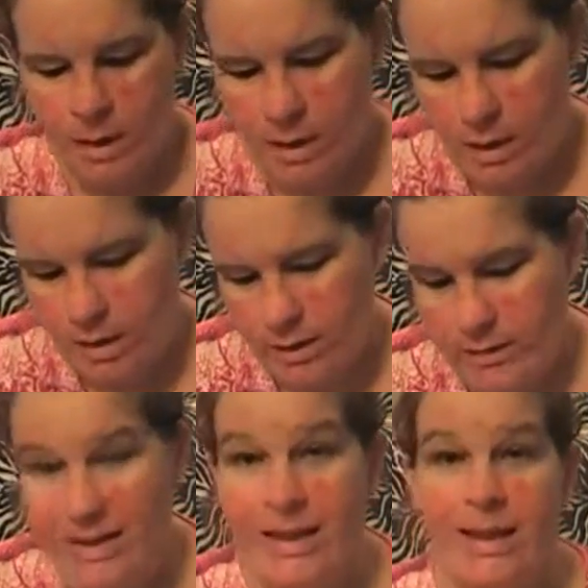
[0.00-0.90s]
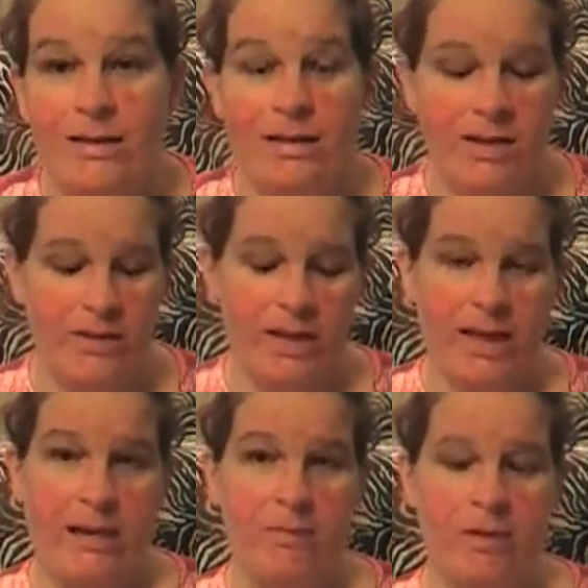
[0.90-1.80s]
let's again, thankfully the
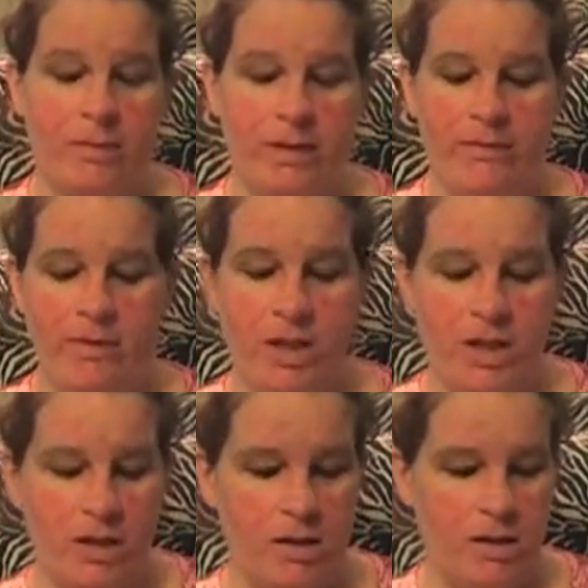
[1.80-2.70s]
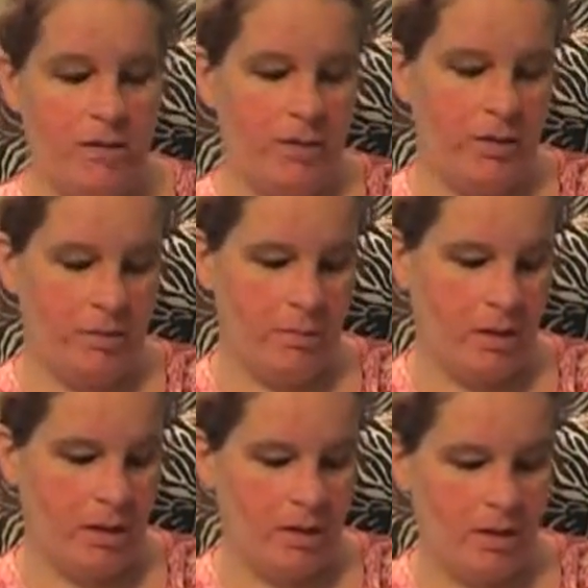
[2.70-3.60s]
guy put a little bit of information on the envelope
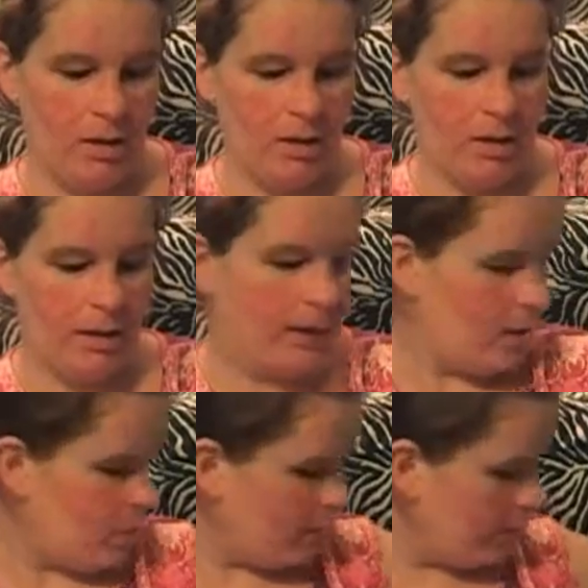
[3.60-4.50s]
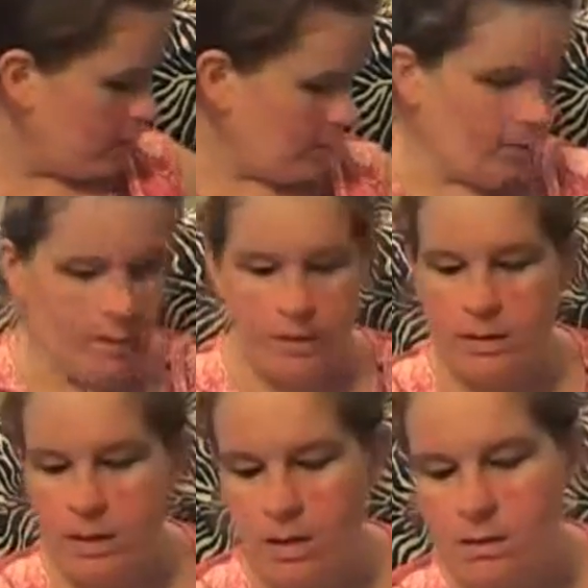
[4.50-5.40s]
because I know nothing about the
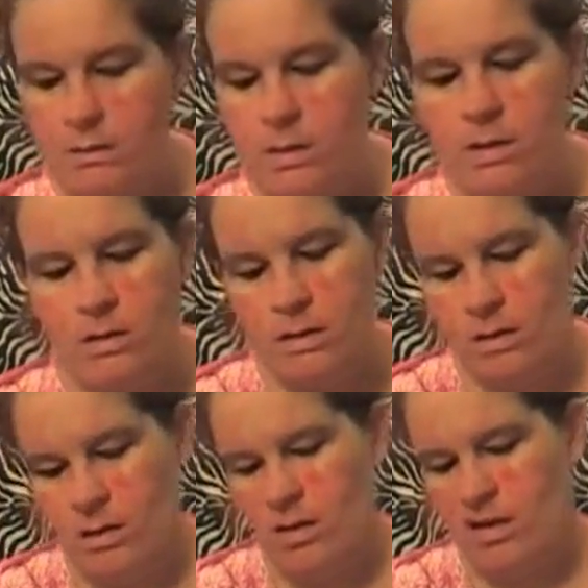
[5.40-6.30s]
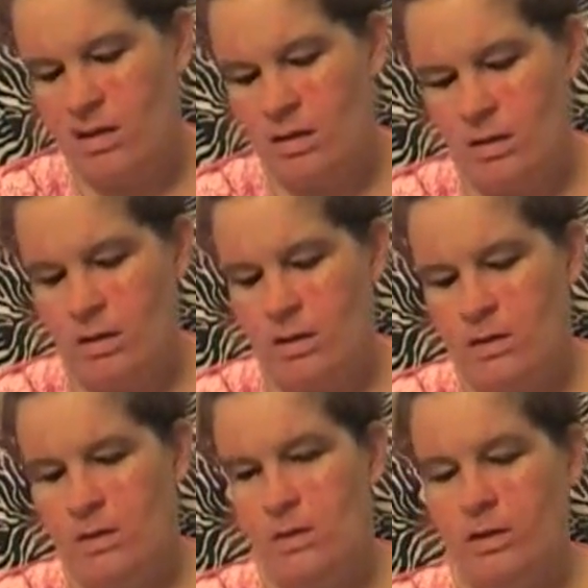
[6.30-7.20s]
stamps.
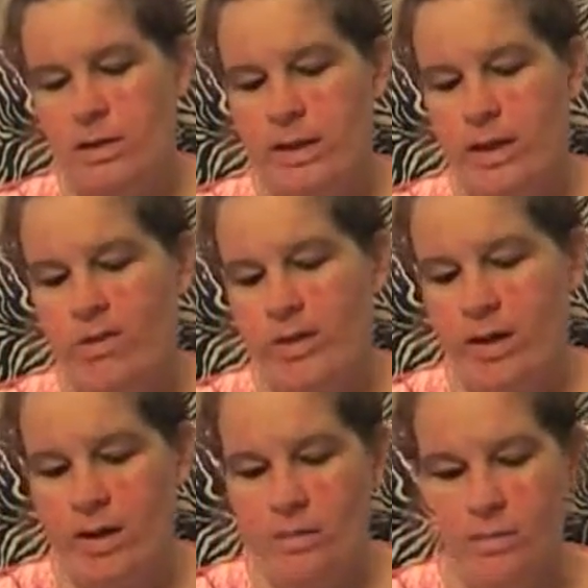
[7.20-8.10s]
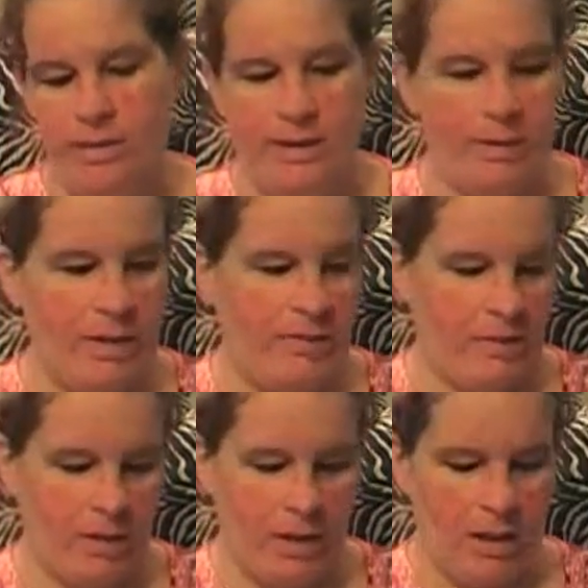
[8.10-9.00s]
So it looks like only a couple of these I won't have
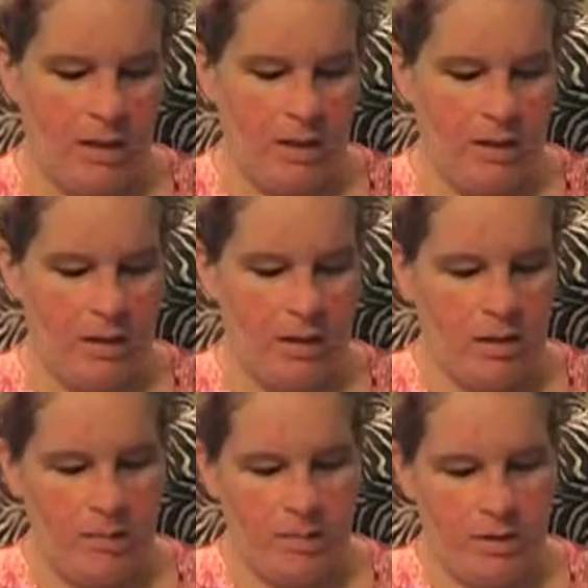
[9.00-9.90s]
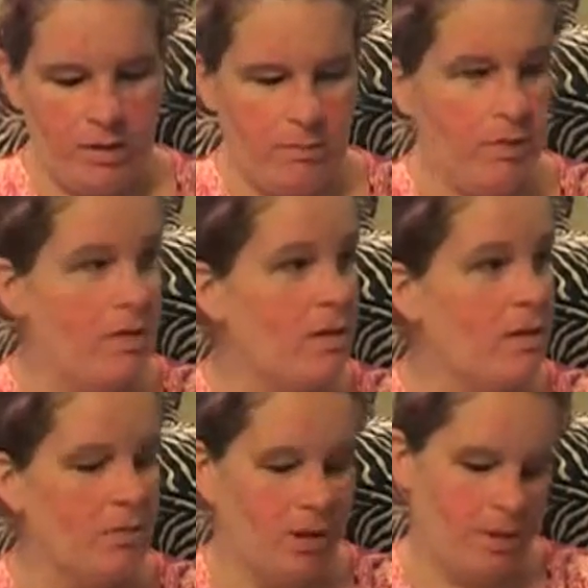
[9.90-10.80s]
to look anything up on. Most of
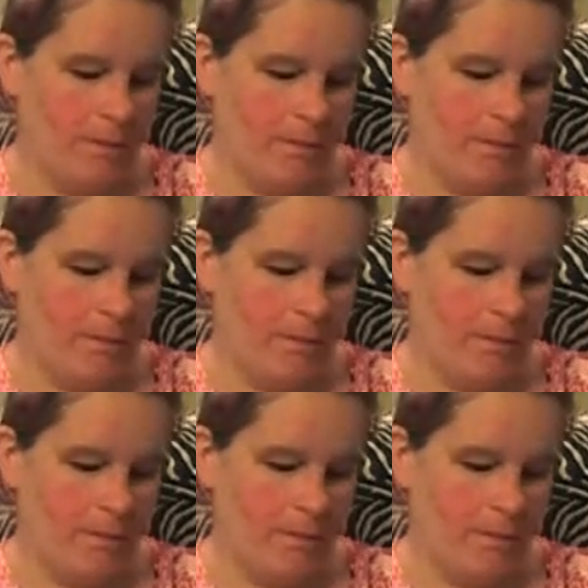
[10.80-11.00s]
them he